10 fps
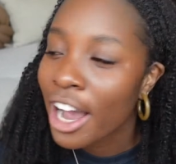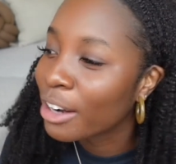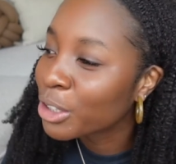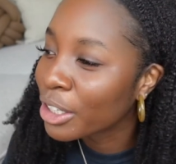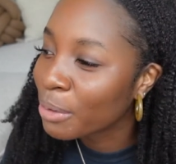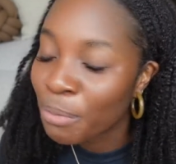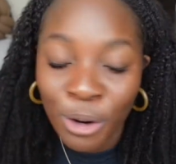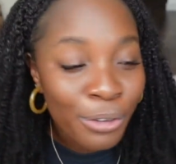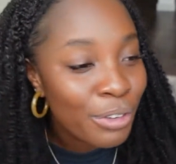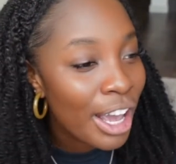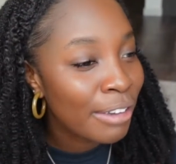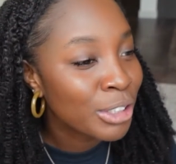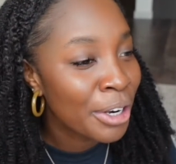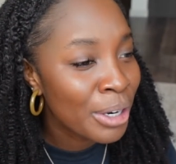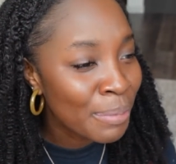I've tried the Morphe, I've
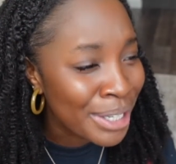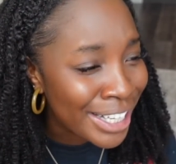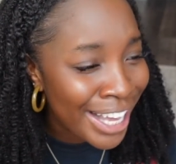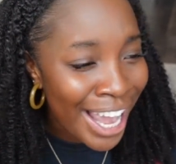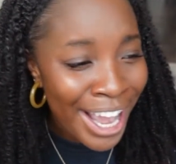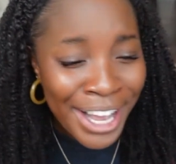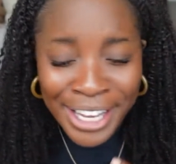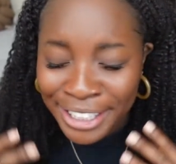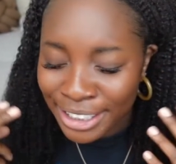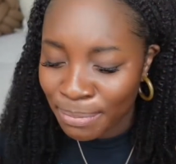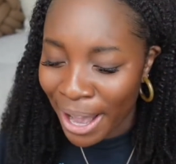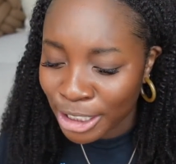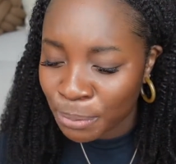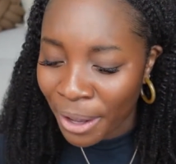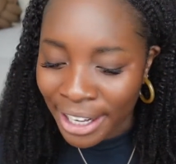tried Urban Decay,
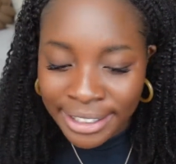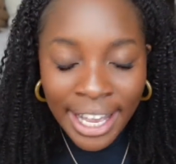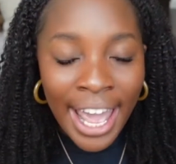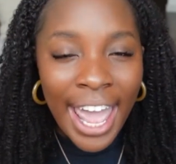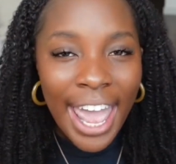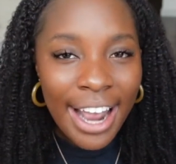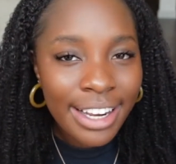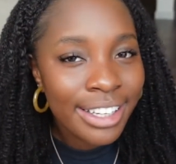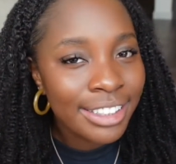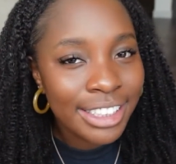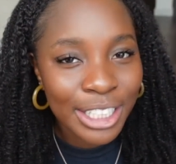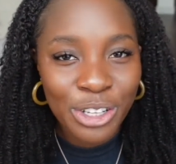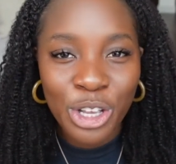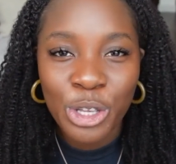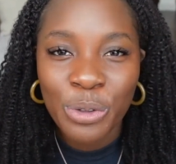Smashbox. Any concealer
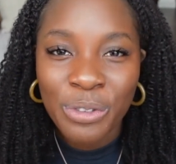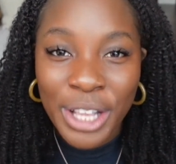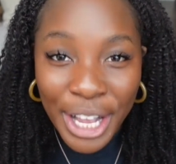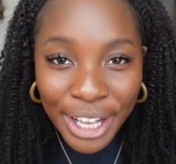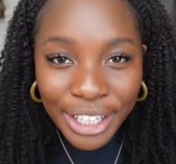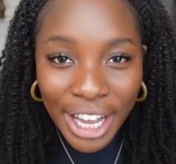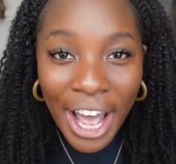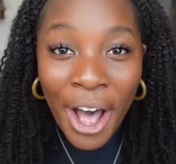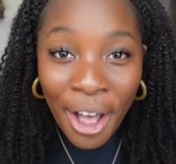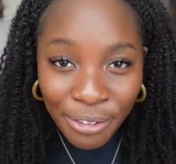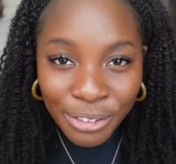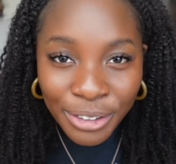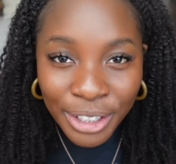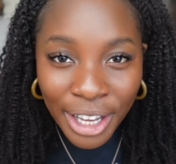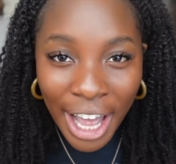that you think of,
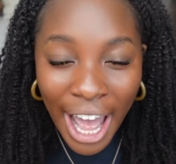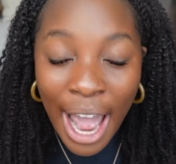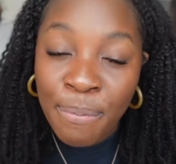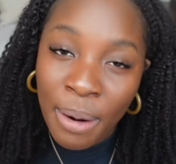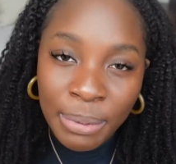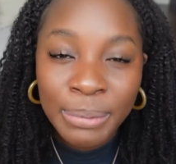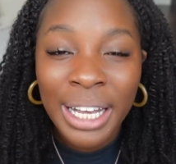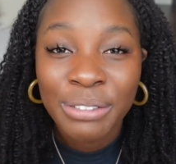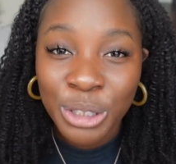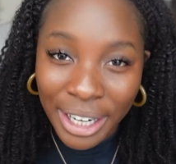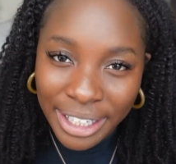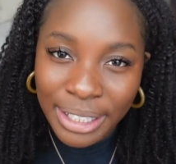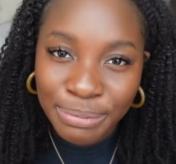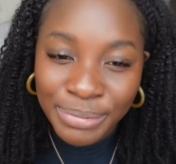I probably have tried it.